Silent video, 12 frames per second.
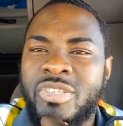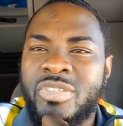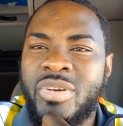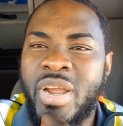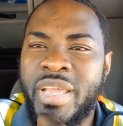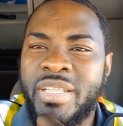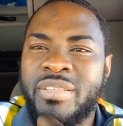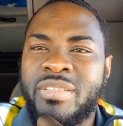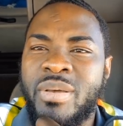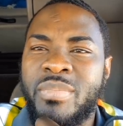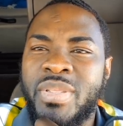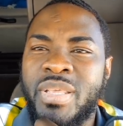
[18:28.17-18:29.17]
trying
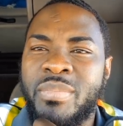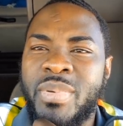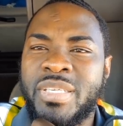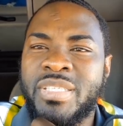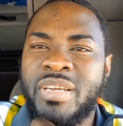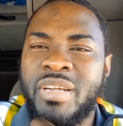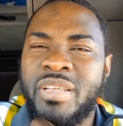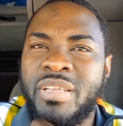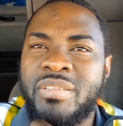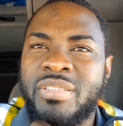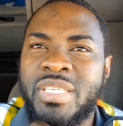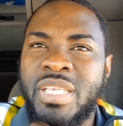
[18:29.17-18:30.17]
something
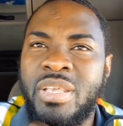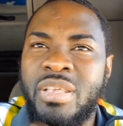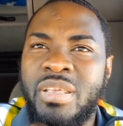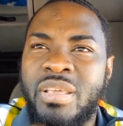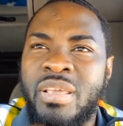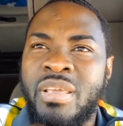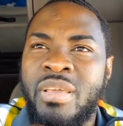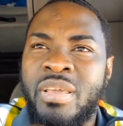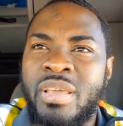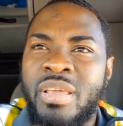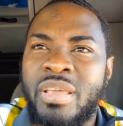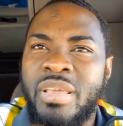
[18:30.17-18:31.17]
basically, see
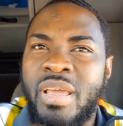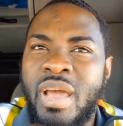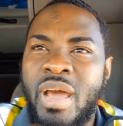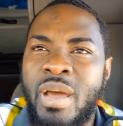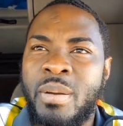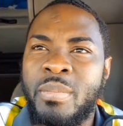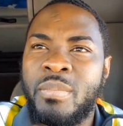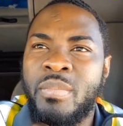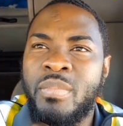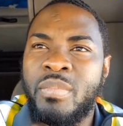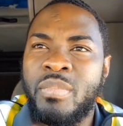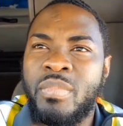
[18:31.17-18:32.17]

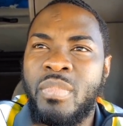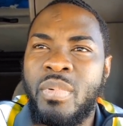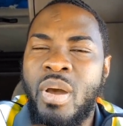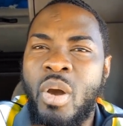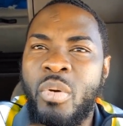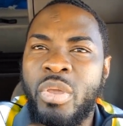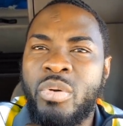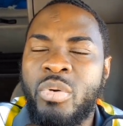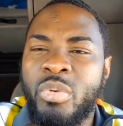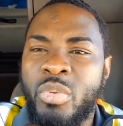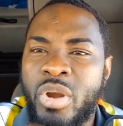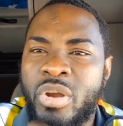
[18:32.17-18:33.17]
um, how it
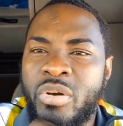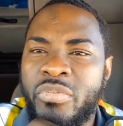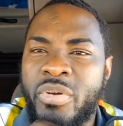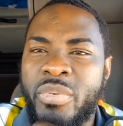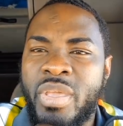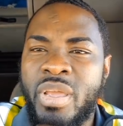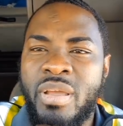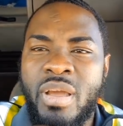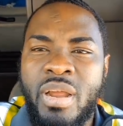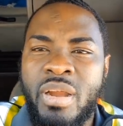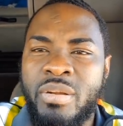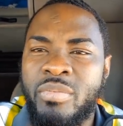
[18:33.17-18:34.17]
could work out for me
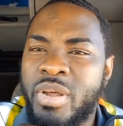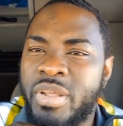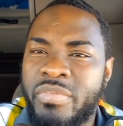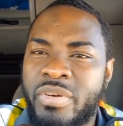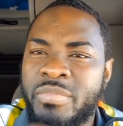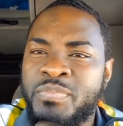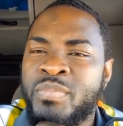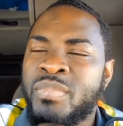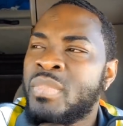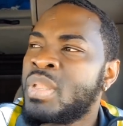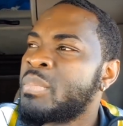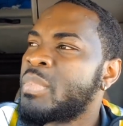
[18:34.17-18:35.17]
or whatever.
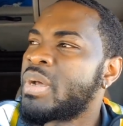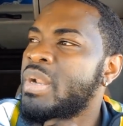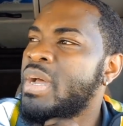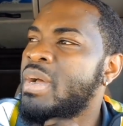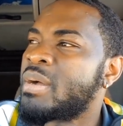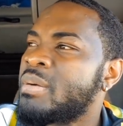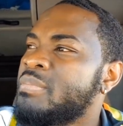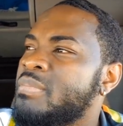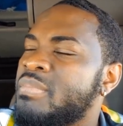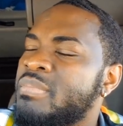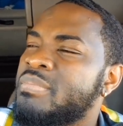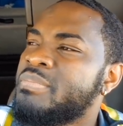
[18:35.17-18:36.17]
But
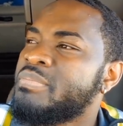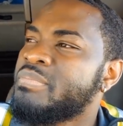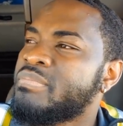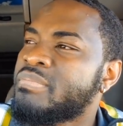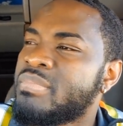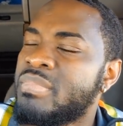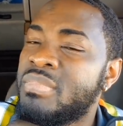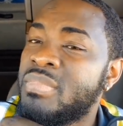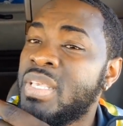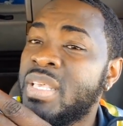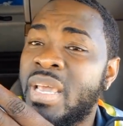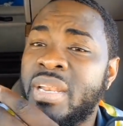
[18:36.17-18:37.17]
um,
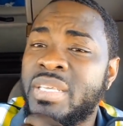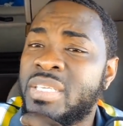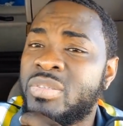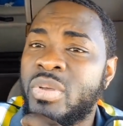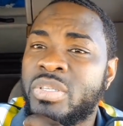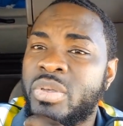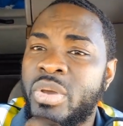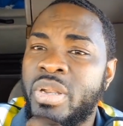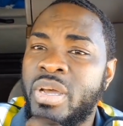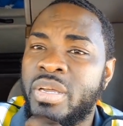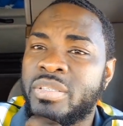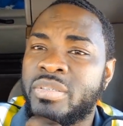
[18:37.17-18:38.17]
yeah, this is what's going
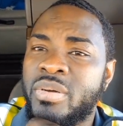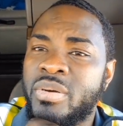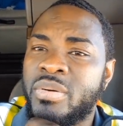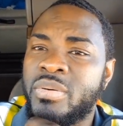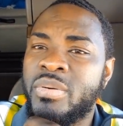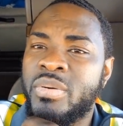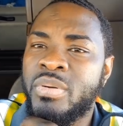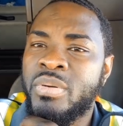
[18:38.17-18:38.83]
on. So,